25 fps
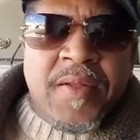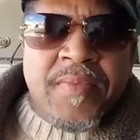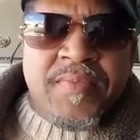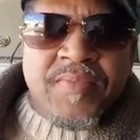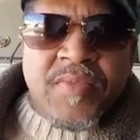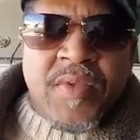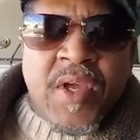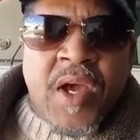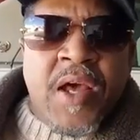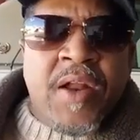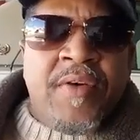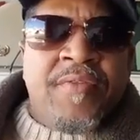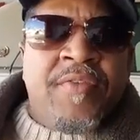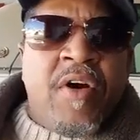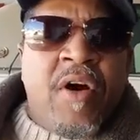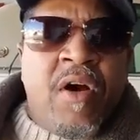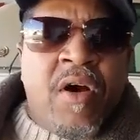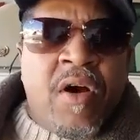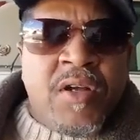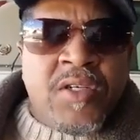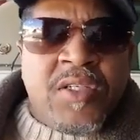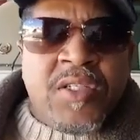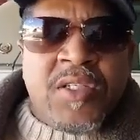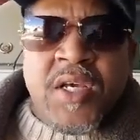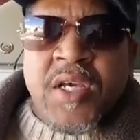kind of a
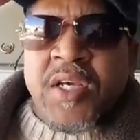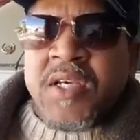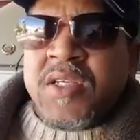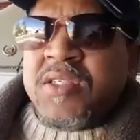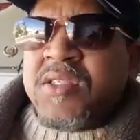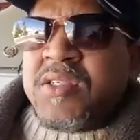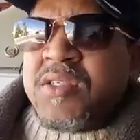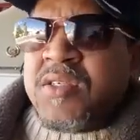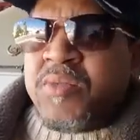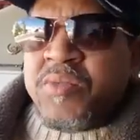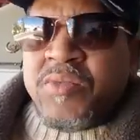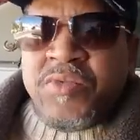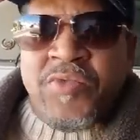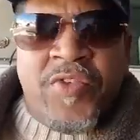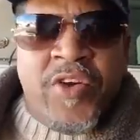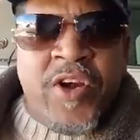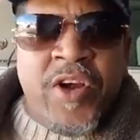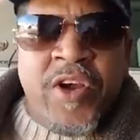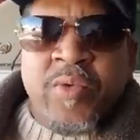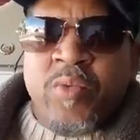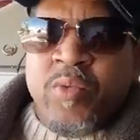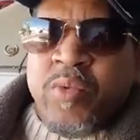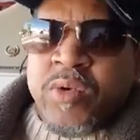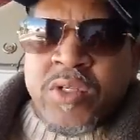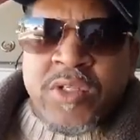harsh taste. Very
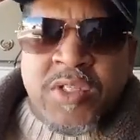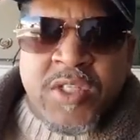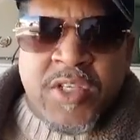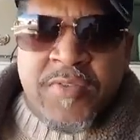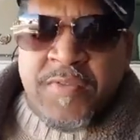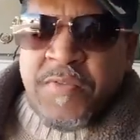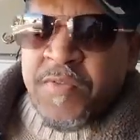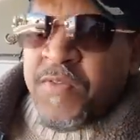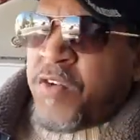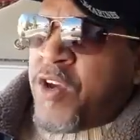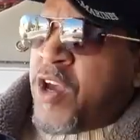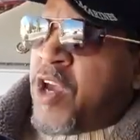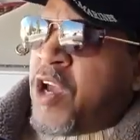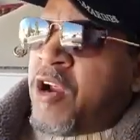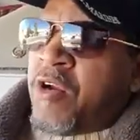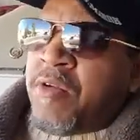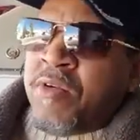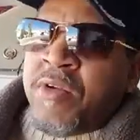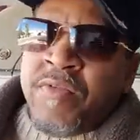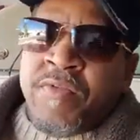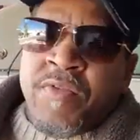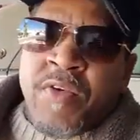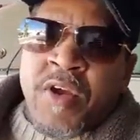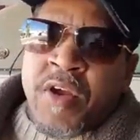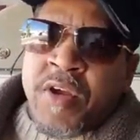woodsy. Very,
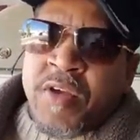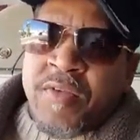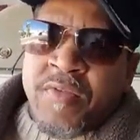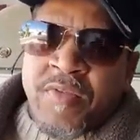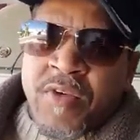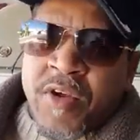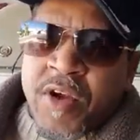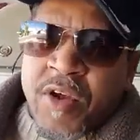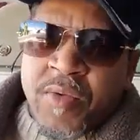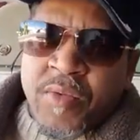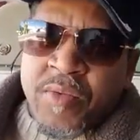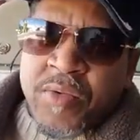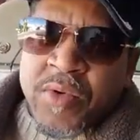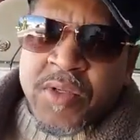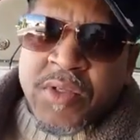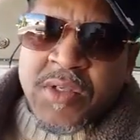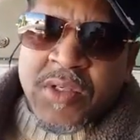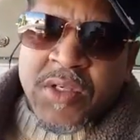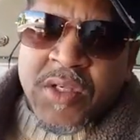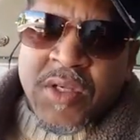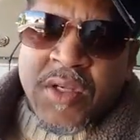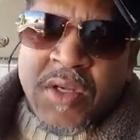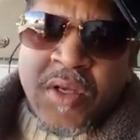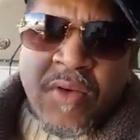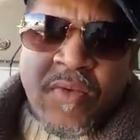very, very
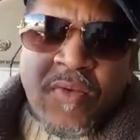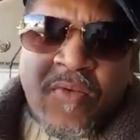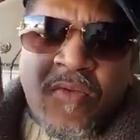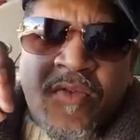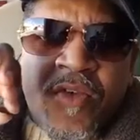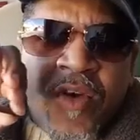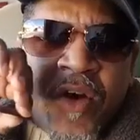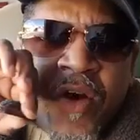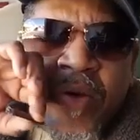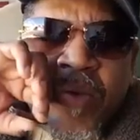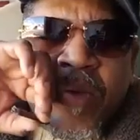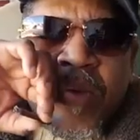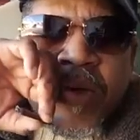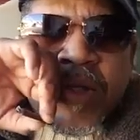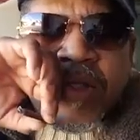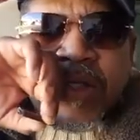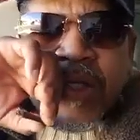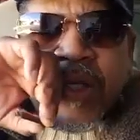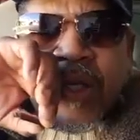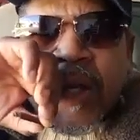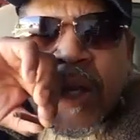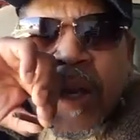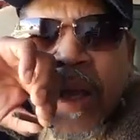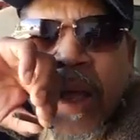woodsy. Very woodsy.